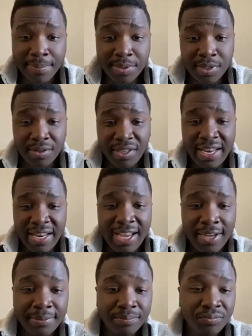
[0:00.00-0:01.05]
not.
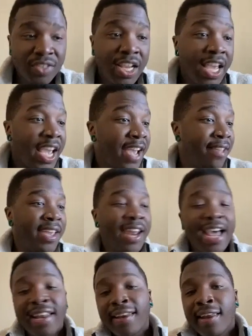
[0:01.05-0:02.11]
And then I love
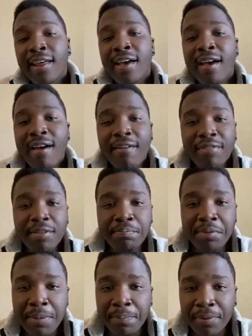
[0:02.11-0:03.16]
the people
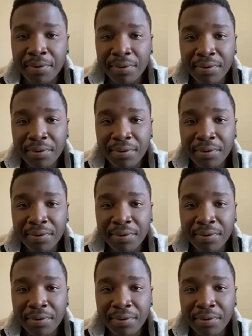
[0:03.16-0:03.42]
that,